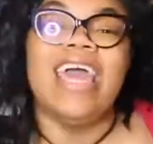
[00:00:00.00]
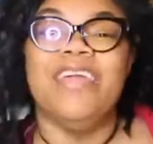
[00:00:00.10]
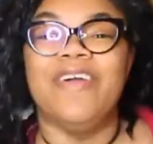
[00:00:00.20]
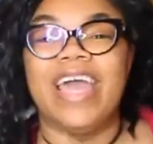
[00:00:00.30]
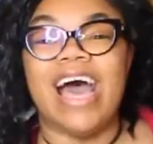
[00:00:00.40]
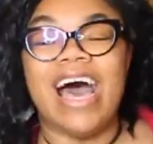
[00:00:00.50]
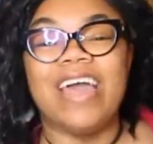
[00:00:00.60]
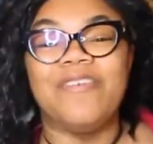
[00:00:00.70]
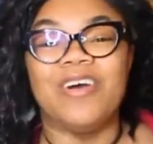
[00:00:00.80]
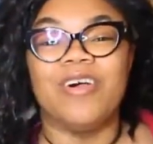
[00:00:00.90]
Anyway,
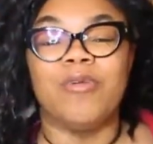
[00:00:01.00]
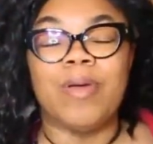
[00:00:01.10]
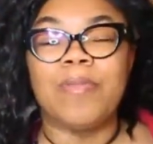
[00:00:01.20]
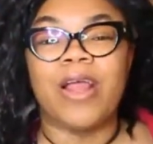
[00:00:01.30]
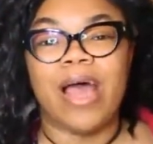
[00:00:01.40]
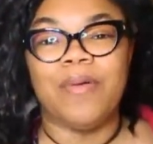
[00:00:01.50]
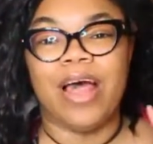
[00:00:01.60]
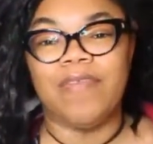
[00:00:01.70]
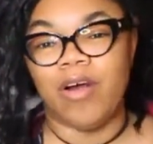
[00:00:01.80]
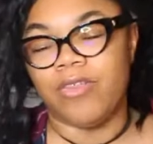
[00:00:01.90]
I will
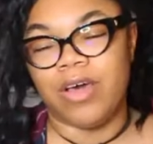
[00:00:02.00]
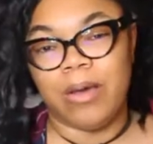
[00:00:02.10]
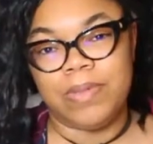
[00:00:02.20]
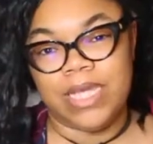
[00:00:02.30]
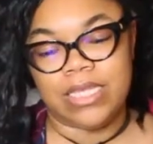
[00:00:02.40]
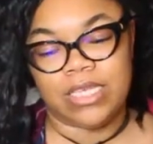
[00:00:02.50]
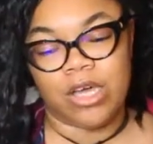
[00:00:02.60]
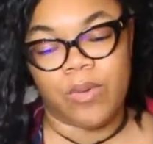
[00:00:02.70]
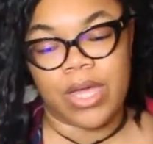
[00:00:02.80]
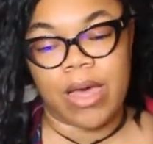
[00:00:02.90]
have all the updates
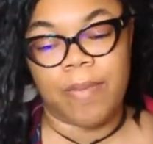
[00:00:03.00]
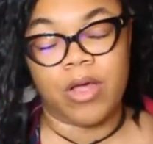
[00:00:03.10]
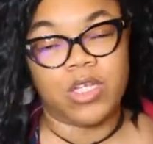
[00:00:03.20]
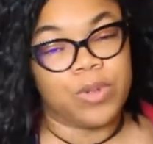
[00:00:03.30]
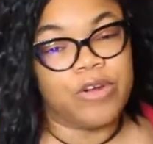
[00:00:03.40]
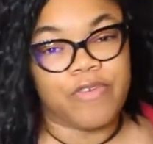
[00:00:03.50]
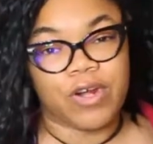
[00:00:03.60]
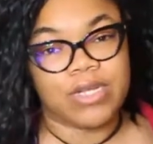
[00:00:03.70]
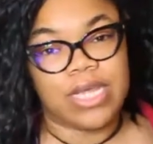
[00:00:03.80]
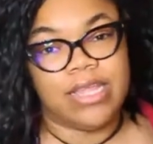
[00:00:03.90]
going up on Twitter
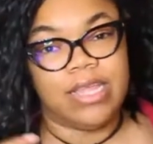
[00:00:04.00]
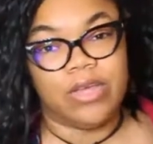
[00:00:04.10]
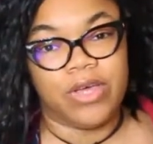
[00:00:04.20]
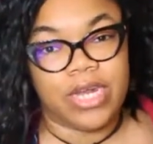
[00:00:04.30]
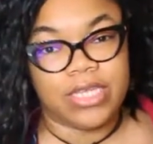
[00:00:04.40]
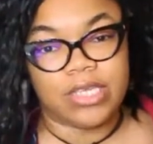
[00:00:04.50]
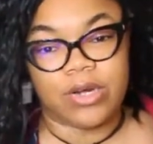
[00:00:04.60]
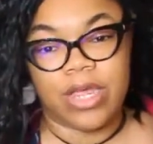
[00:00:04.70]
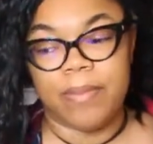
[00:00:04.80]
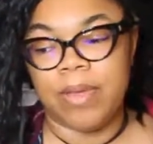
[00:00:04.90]
first, and then they'll hit
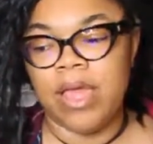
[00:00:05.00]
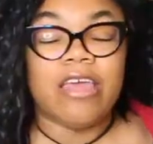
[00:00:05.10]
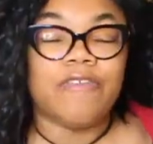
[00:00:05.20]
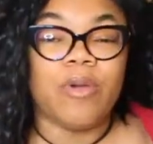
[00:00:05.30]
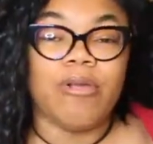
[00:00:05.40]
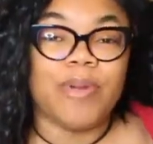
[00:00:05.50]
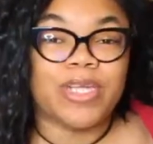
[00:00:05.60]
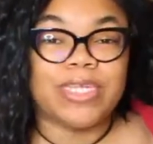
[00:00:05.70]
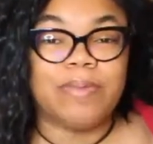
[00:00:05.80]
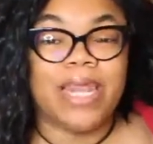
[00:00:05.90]
Instagram. If you are
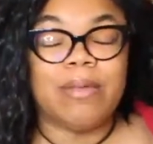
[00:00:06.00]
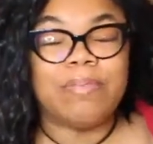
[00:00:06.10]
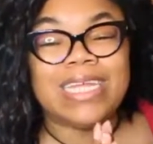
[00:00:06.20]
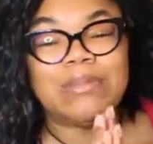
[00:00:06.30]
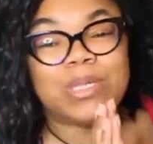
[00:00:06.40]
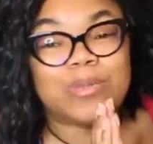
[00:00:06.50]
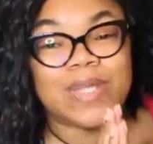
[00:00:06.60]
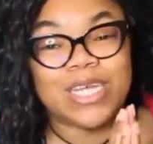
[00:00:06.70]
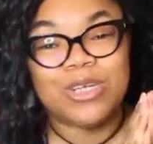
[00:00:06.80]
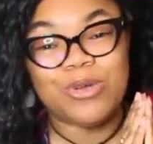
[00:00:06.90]
participating, please, please,
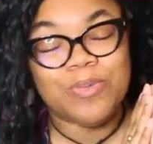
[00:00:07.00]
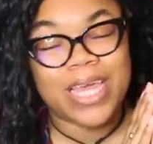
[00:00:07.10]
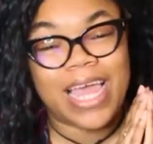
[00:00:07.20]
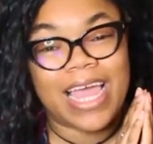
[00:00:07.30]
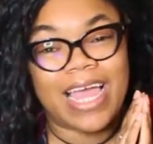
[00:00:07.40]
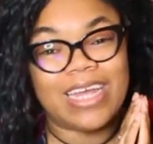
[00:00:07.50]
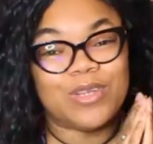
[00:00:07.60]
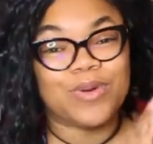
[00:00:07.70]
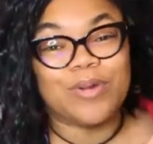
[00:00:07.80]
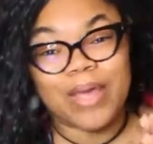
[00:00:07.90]
please shoot me a
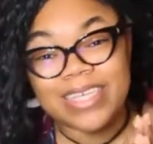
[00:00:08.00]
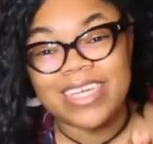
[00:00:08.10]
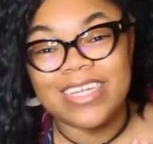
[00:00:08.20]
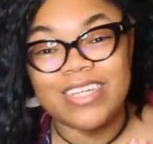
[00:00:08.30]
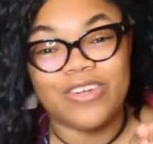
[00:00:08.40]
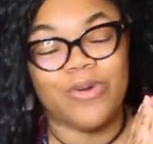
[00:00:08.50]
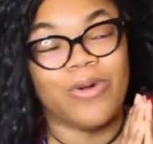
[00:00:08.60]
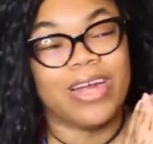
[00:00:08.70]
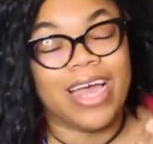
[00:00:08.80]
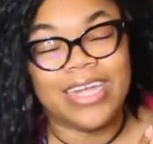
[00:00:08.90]
Twitter message
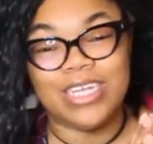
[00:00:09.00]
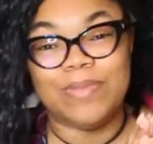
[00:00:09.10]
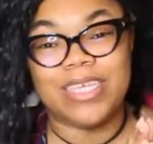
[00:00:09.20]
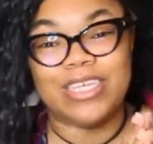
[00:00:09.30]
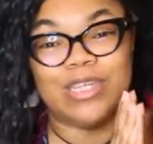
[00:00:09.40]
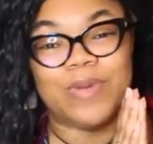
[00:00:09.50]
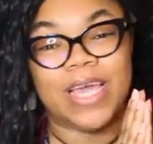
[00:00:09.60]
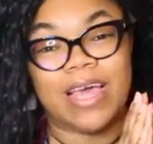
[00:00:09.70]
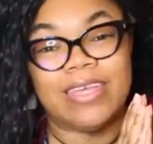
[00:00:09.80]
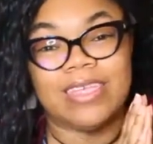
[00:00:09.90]
or an IG message,
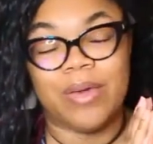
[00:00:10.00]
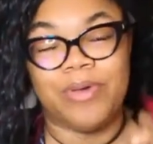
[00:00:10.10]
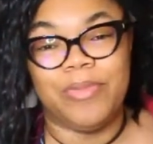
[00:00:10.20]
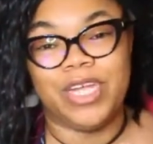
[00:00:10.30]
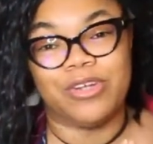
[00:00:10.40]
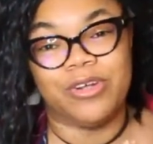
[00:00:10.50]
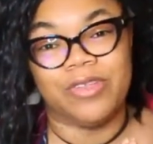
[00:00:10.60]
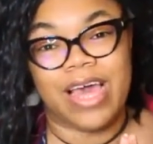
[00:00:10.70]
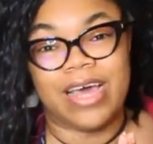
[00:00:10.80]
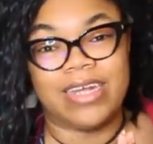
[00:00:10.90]
because I want to make
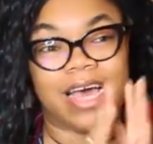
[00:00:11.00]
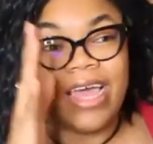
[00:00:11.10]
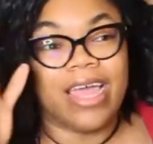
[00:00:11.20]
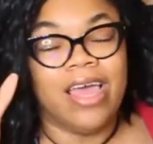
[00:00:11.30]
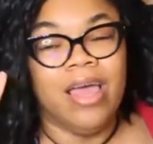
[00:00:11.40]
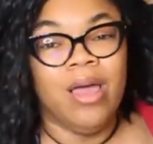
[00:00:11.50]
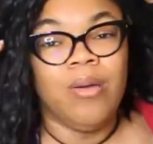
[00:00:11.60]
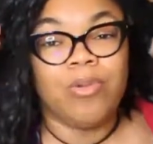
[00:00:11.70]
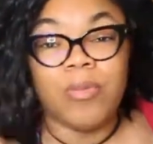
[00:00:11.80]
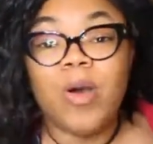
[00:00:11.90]
sure that I
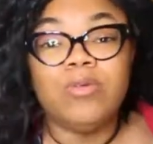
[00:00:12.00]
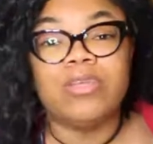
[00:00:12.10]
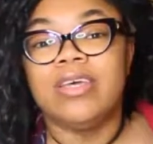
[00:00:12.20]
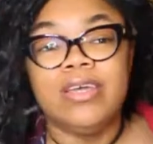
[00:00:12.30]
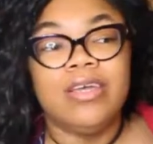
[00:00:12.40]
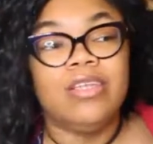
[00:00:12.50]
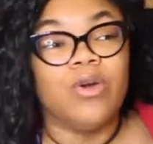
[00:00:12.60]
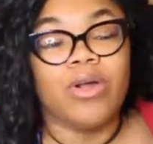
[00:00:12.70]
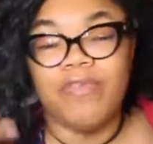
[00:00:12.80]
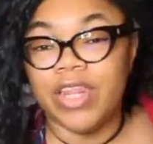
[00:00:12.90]
promote
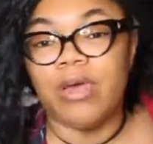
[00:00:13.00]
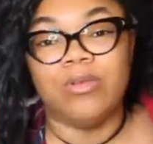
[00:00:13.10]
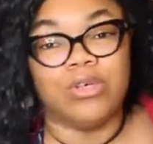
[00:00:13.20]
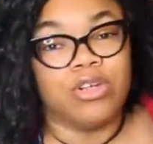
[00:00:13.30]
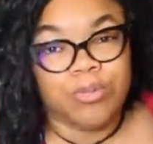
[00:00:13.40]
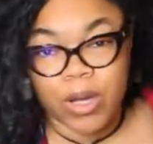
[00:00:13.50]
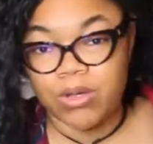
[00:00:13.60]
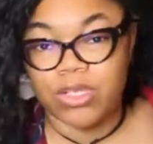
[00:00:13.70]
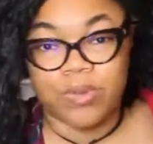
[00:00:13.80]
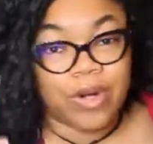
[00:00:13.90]
your videos or your
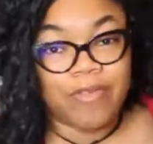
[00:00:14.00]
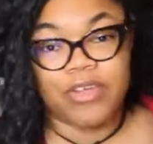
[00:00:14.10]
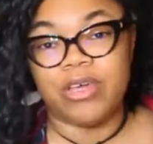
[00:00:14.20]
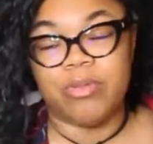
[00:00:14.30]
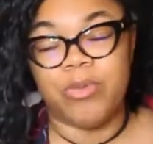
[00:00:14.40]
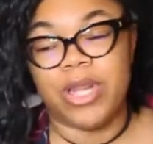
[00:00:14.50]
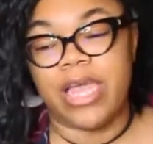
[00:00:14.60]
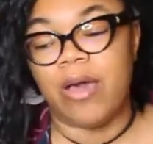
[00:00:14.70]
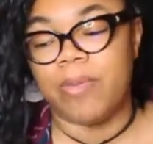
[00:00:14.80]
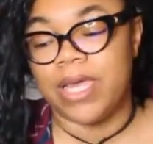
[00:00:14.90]
posts or whatever you're going to be
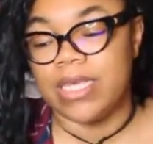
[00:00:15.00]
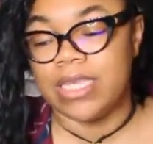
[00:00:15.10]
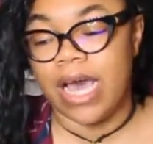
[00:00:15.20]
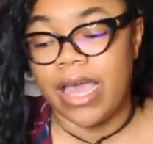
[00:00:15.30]
putting out, because